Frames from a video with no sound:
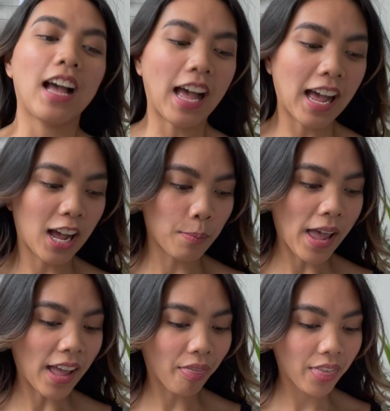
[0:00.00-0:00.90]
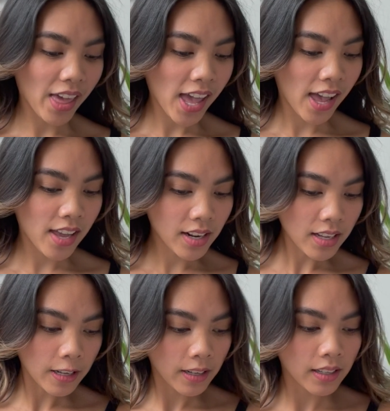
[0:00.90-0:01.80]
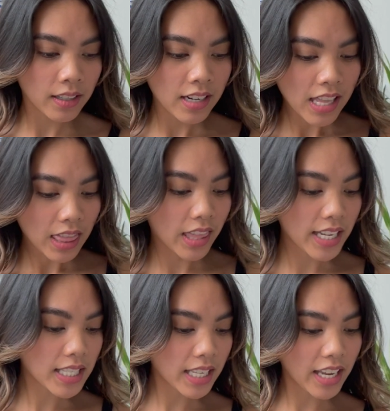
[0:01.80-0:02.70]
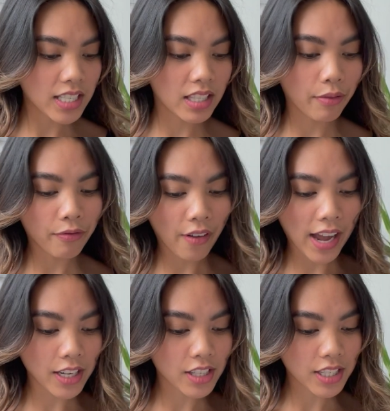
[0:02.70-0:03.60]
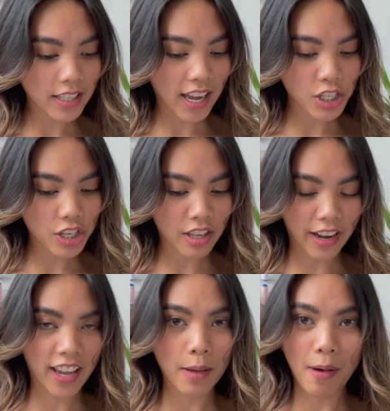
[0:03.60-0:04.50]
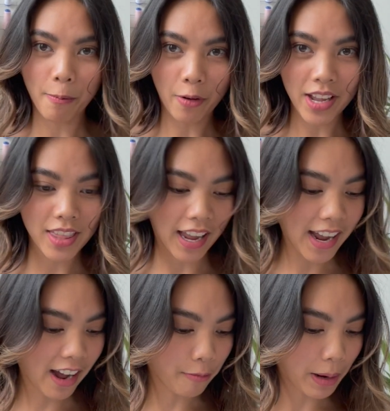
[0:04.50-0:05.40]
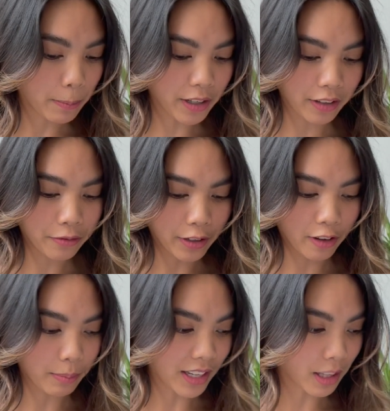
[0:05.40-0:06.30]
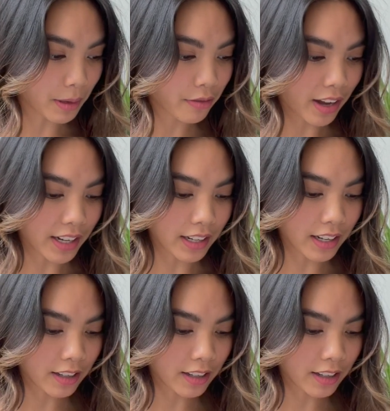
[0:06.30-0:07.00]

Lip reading: And then this is the final sketch that I came up with. I have my book in front of me. Let me find it.